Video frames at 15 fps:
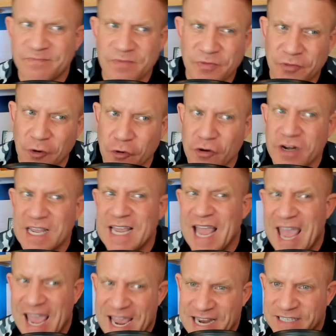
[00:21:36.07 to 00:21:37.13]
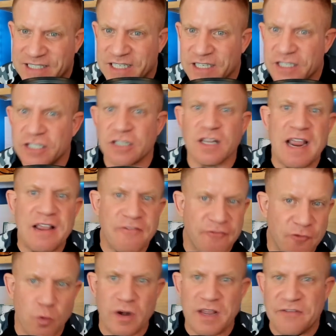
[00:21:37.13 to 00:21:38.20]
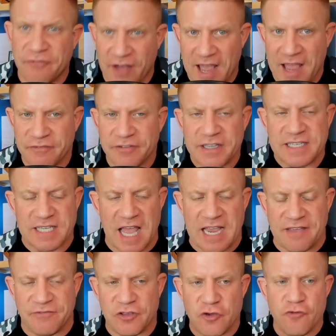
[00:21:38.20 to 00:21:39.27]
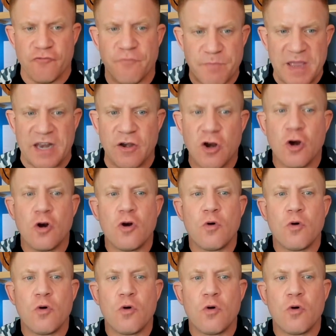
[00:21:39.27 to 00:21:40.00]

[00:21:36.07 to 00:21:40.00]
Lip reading: 38 to like 45 is like if you've been